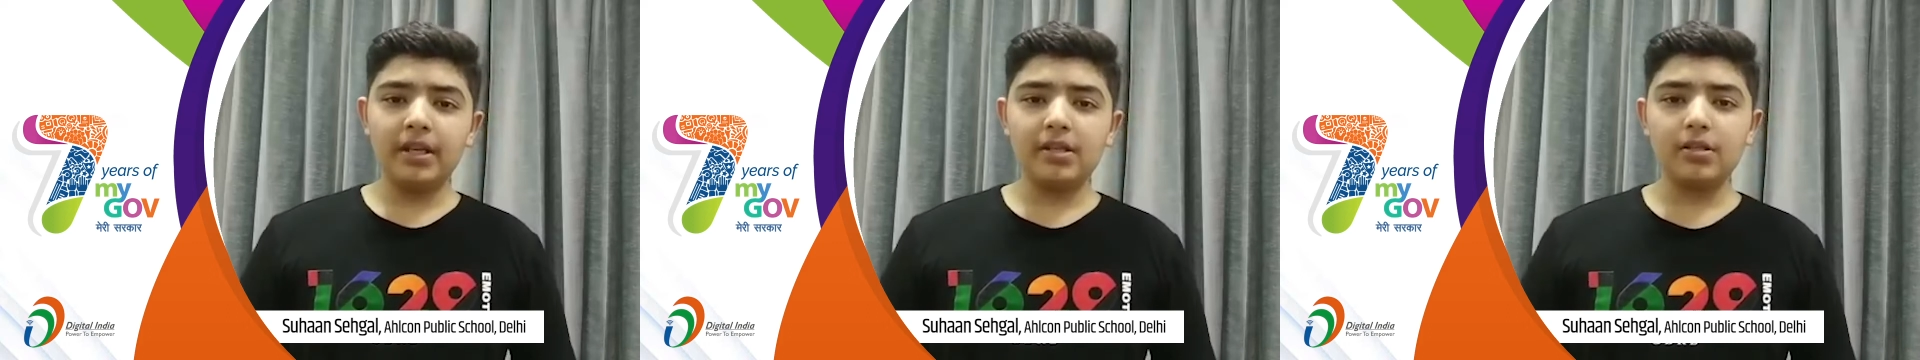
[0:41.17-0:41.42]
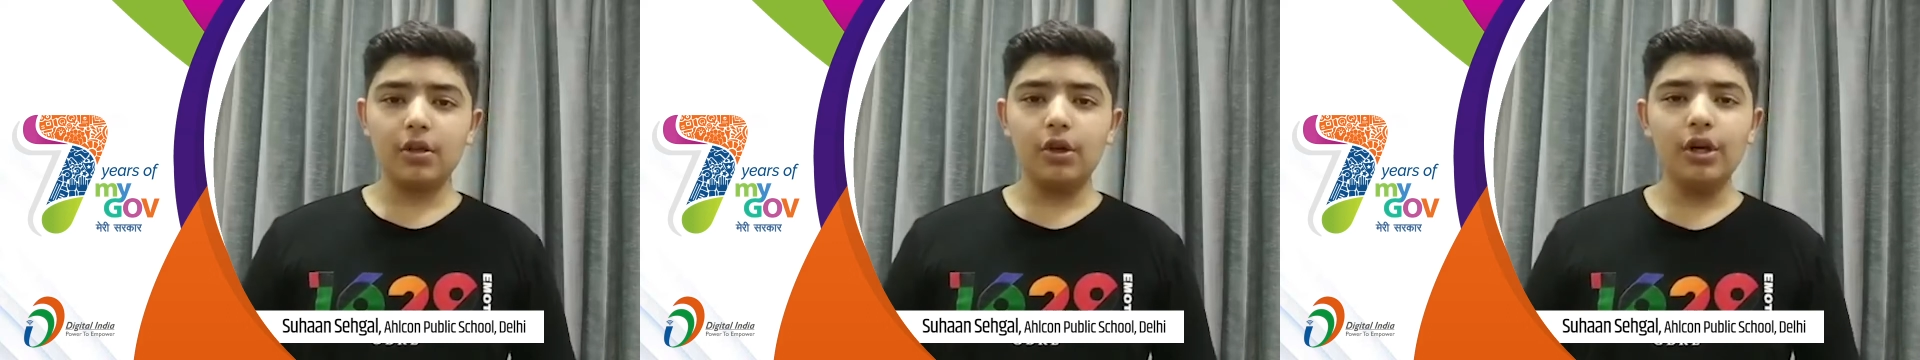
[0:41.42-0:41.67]

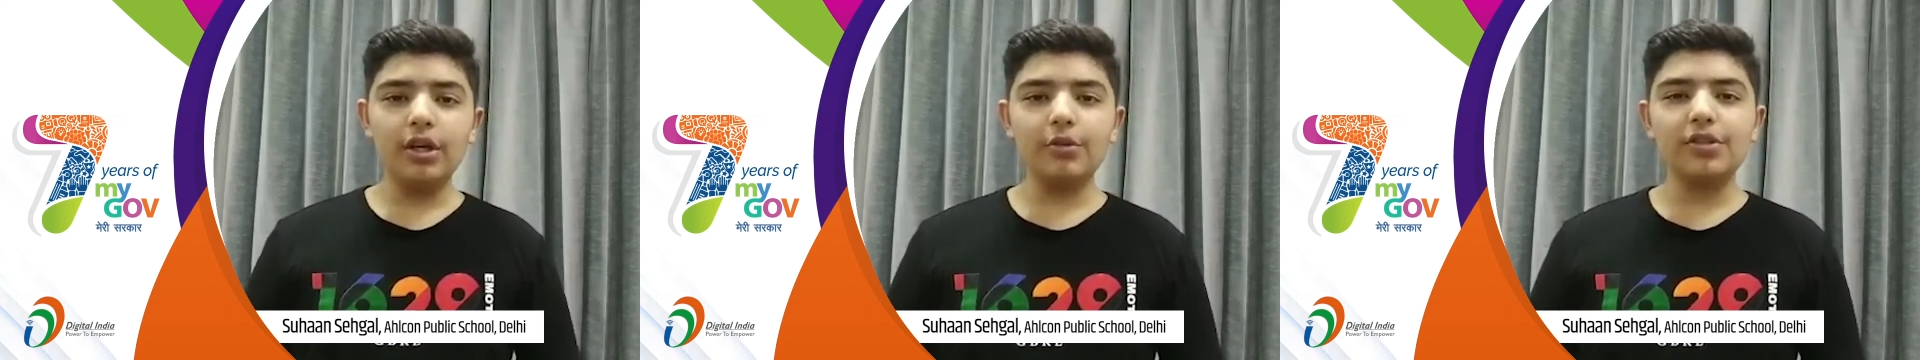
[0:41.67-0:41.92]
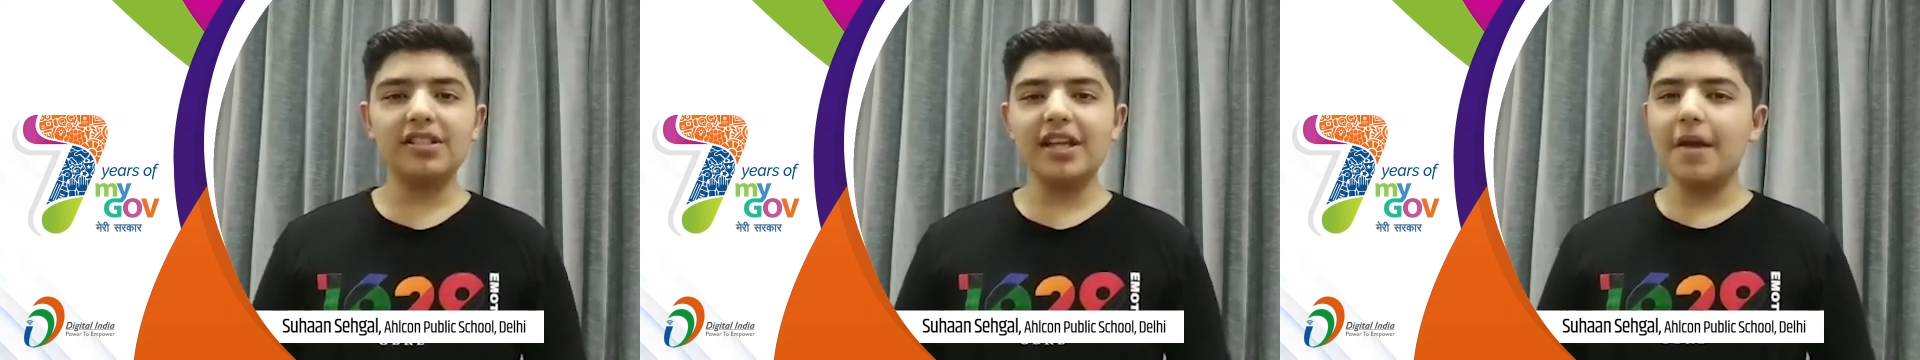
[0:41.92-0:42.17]
So, to
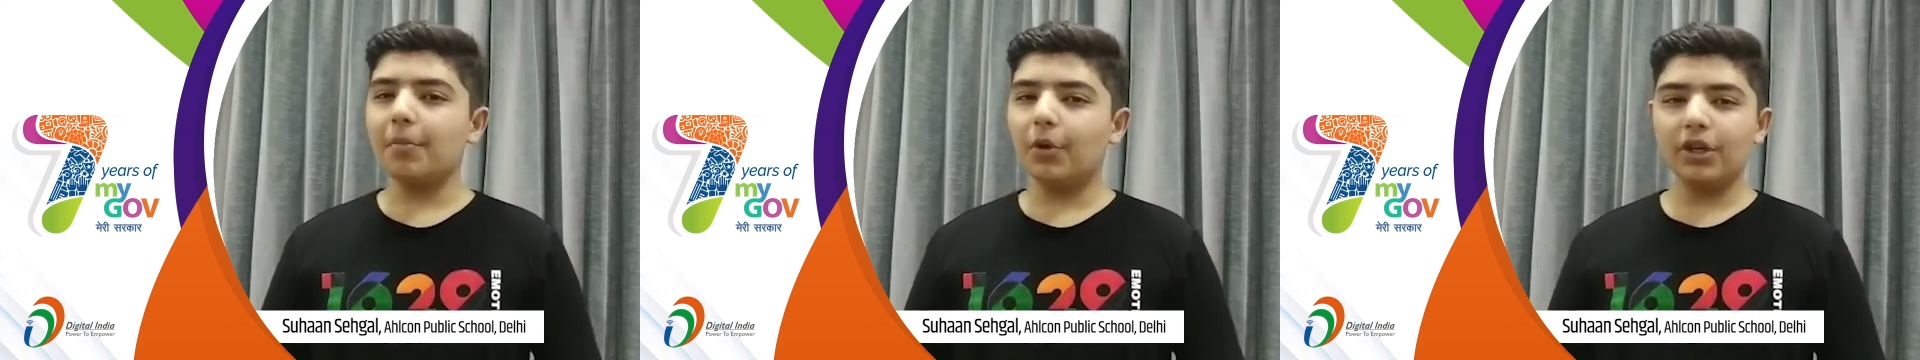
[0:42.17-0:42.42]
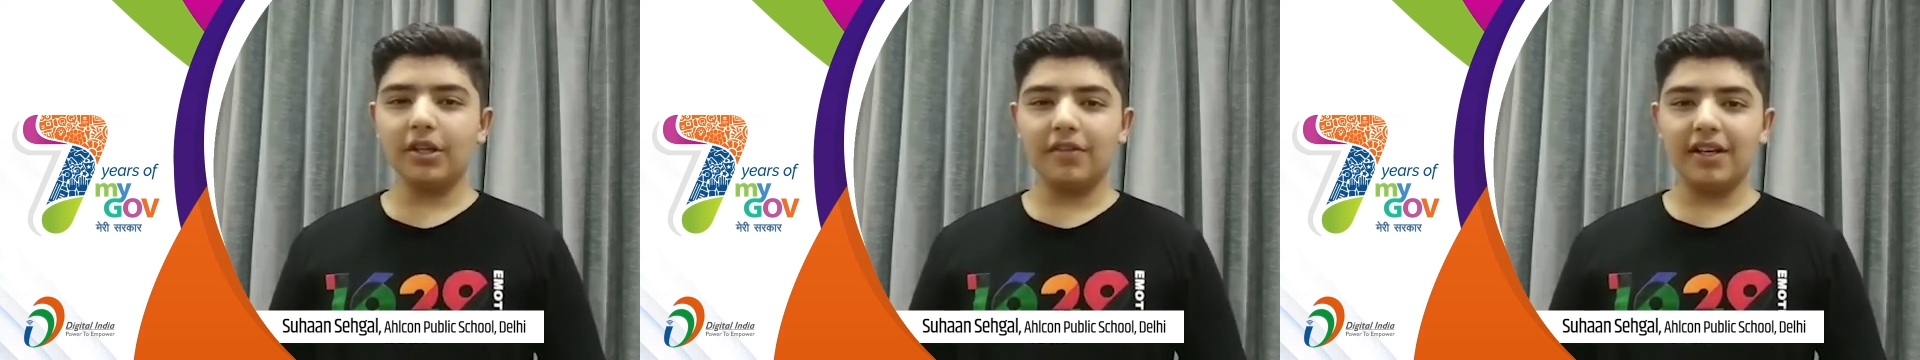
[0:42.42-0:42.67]
stay
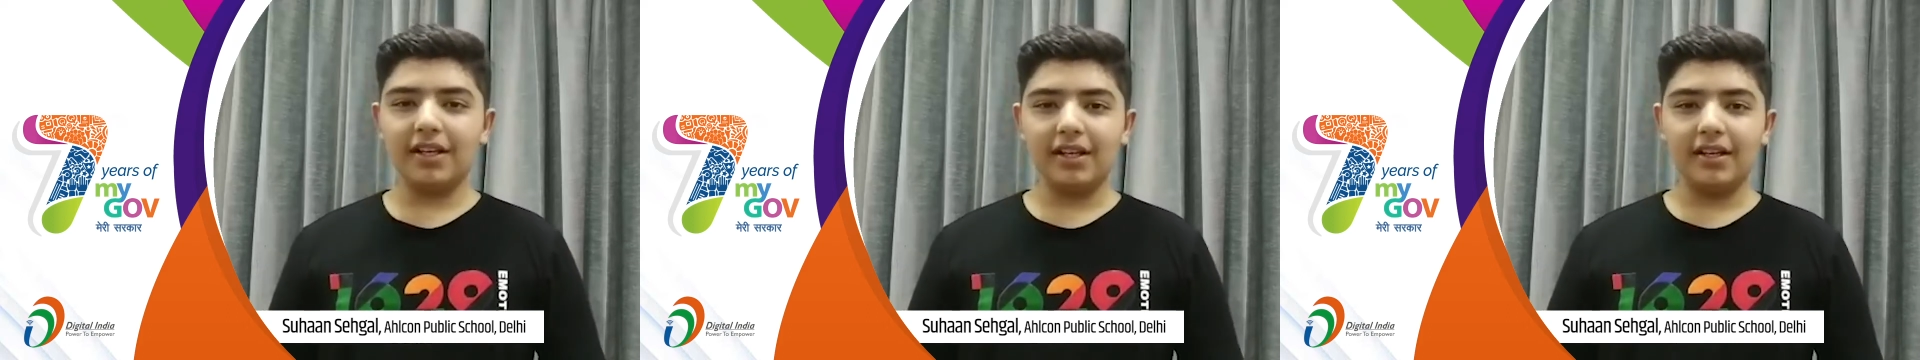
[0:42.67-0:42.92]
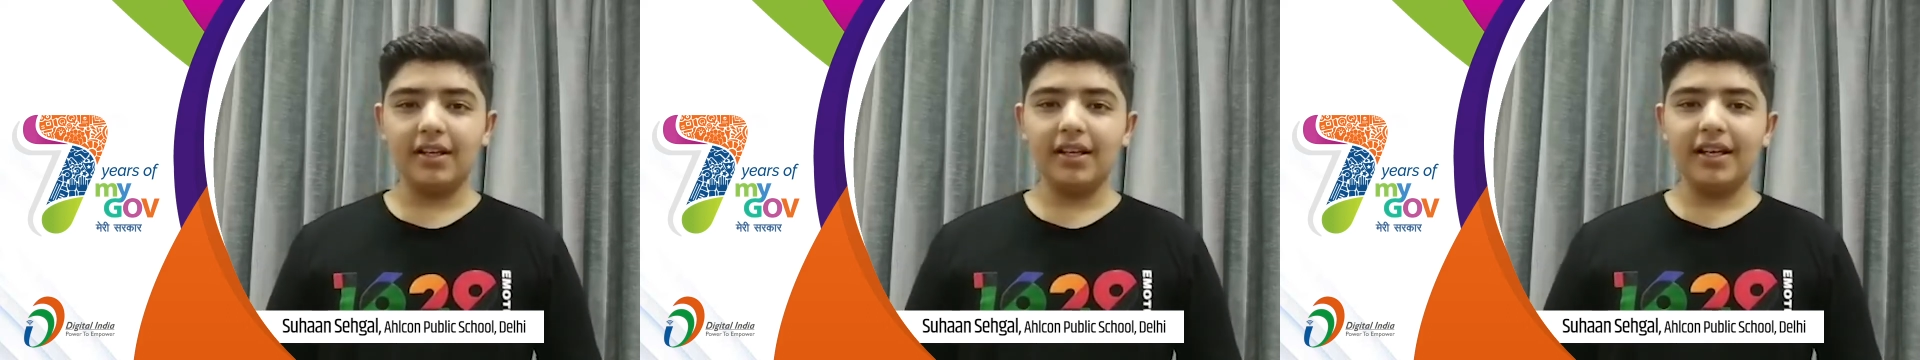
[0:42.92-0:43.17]

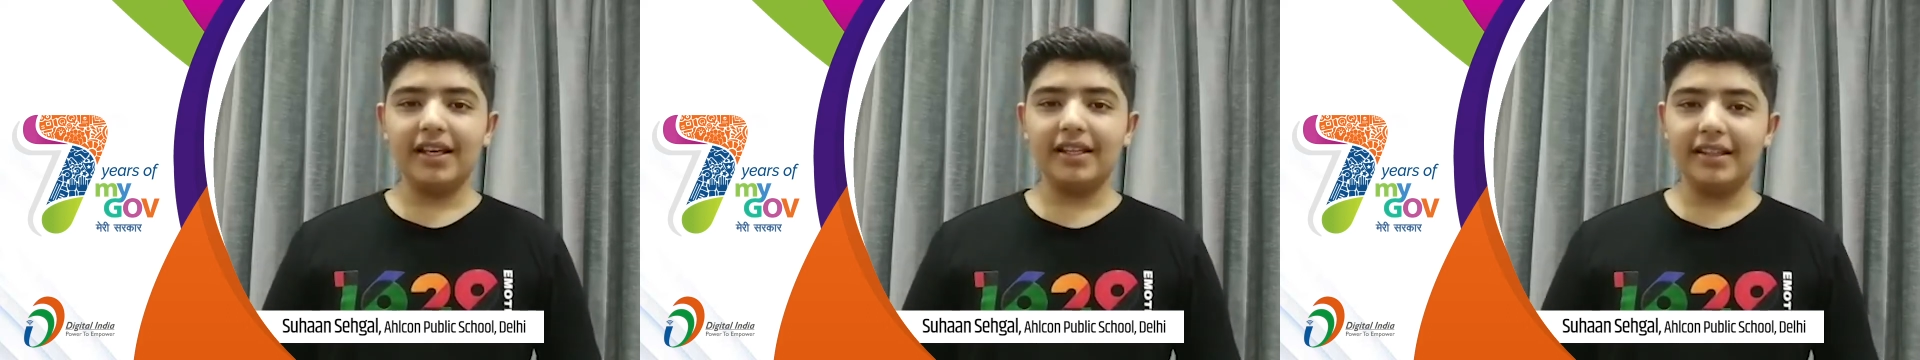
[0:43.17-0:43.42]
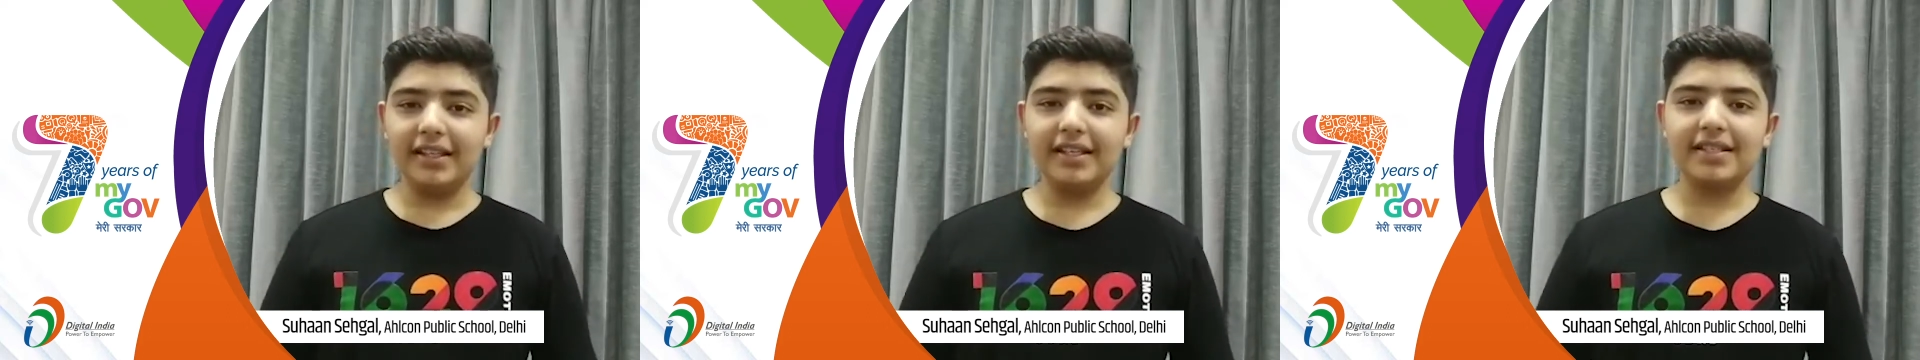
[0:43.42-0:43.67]
motivated in
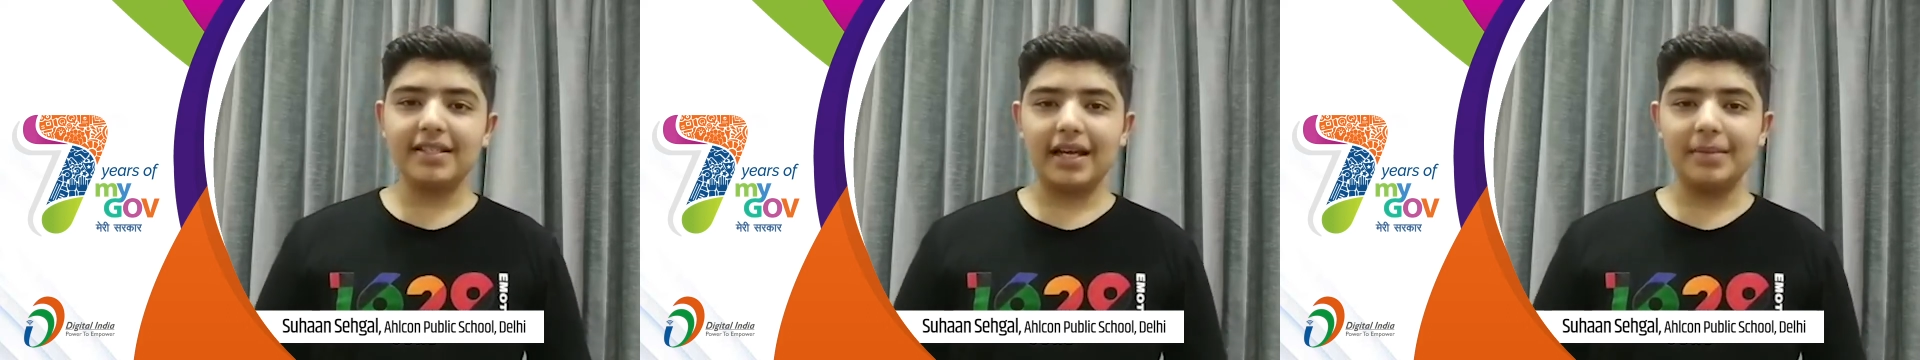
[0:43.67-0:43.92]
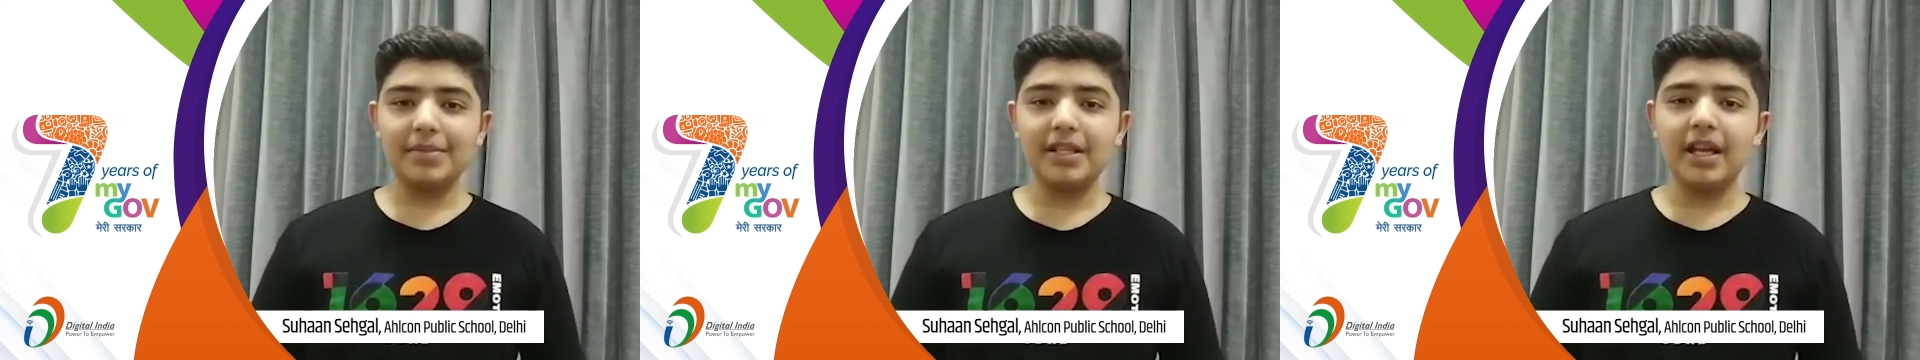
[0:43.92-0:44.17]
these
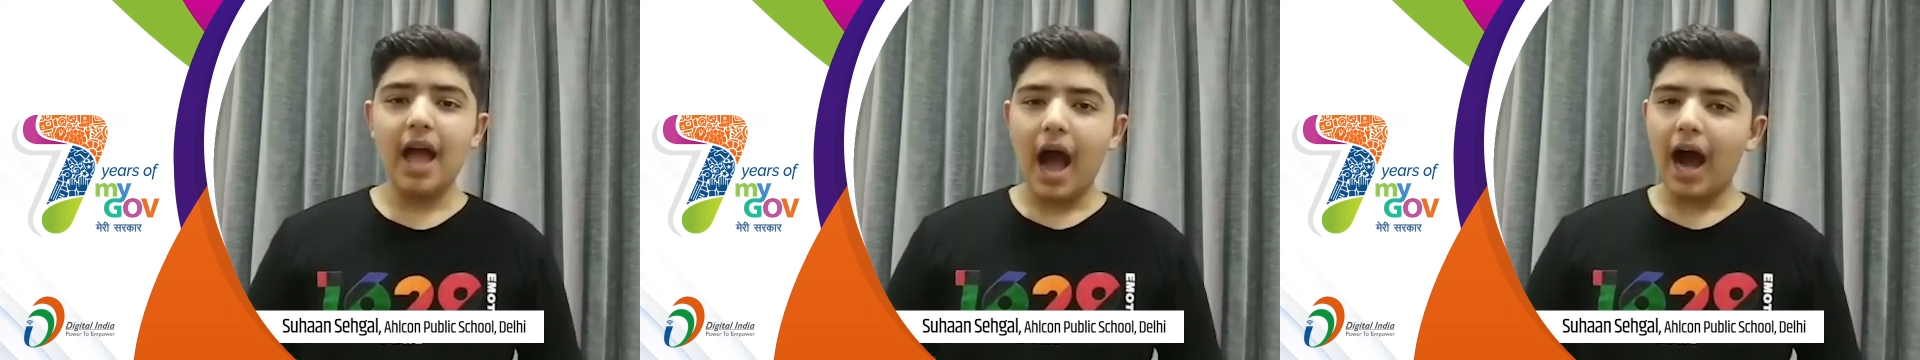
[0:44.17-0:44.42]
times,